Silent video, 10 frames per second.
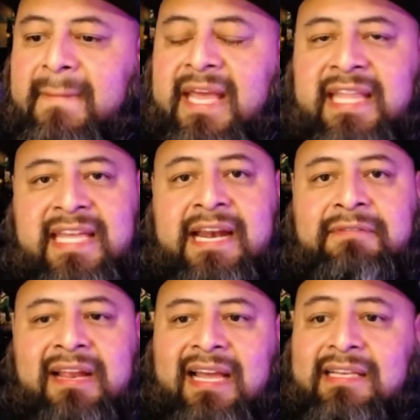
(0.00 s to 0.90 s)
And then I
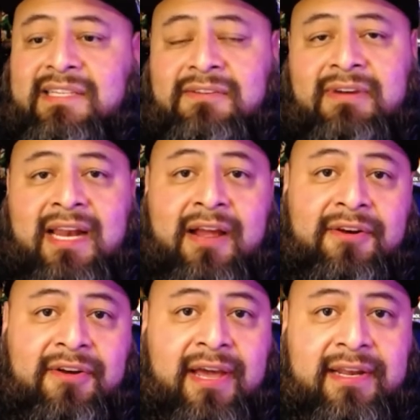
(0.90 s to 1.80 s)
realized, you know what? I don't
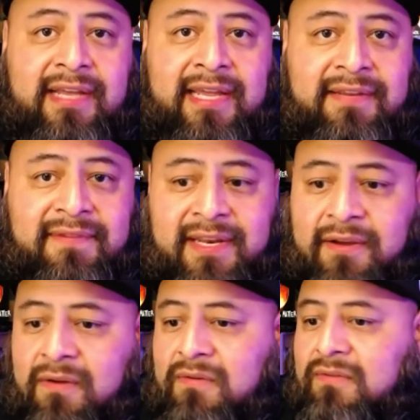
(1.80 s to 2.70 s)
know how to edit
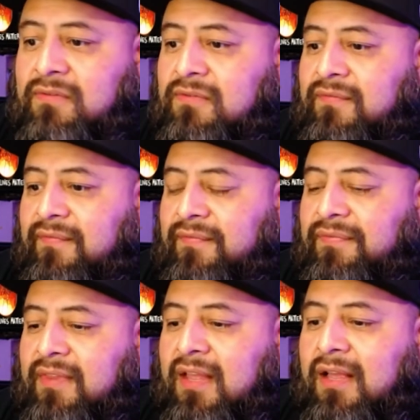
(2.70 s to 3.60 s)
video.
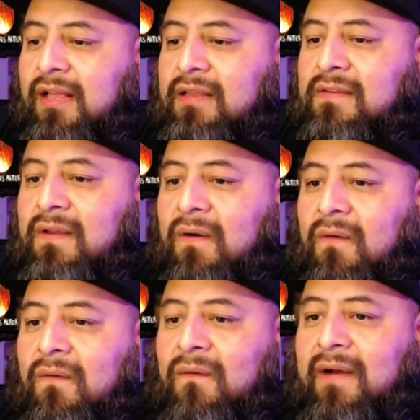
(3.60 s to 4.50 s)

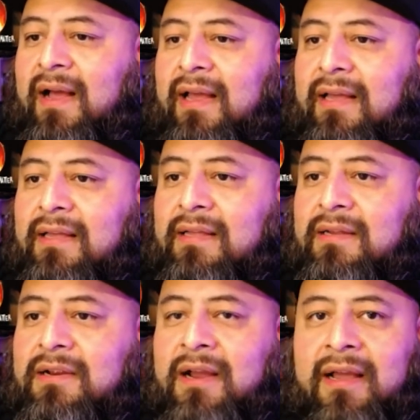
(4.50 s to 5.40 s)
So I
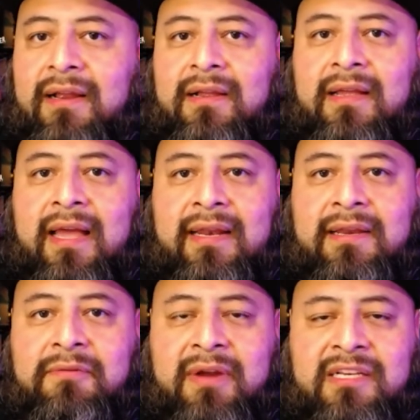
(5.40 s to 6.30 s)
got I had
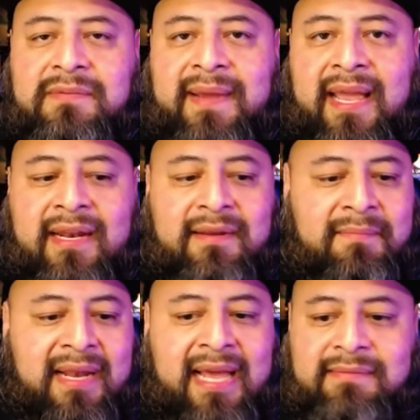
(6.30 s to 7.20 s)
GarageBand and
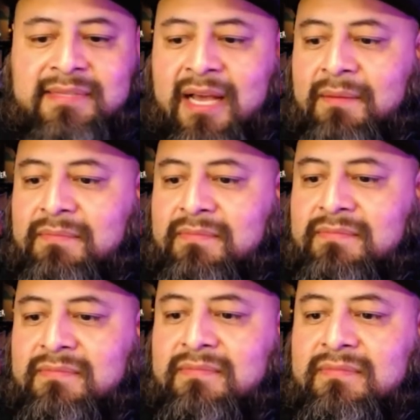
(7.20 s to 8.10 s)
my laptop,
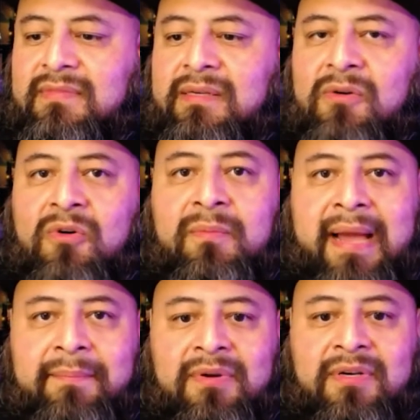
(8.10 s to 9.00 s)
an old
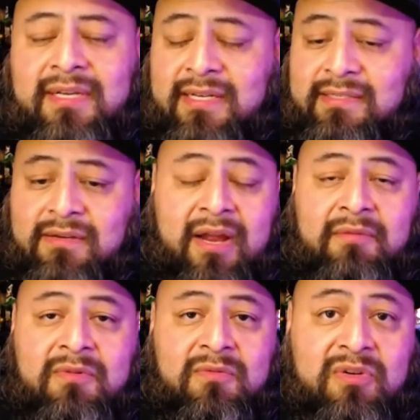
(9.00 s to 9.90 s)
MacBook, and I said, all right,
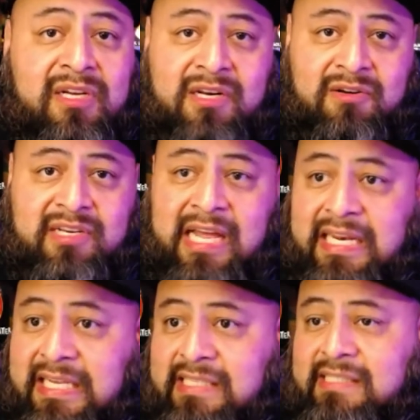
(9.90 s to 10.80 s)
well we're gonna at
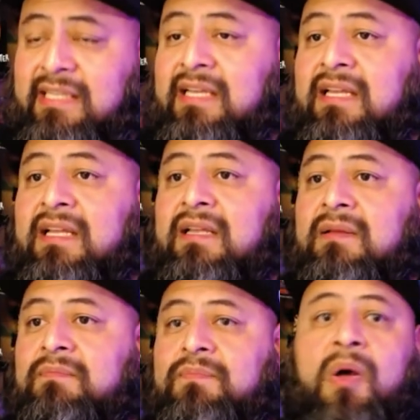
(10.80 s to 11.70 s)
least
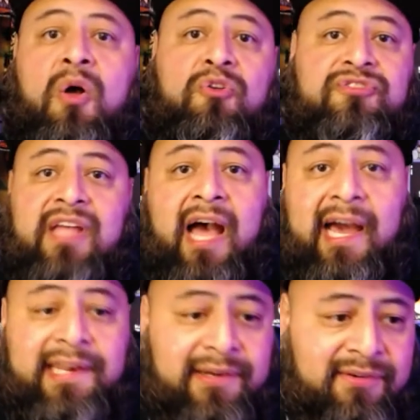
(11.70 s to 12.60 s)
post the
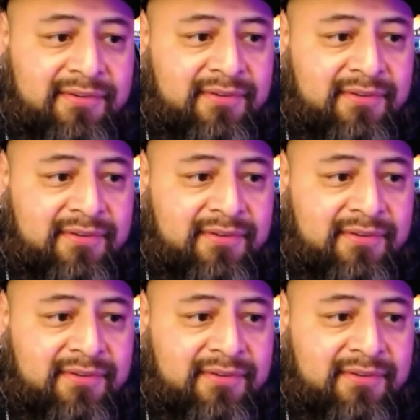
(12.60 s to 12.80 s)
audio.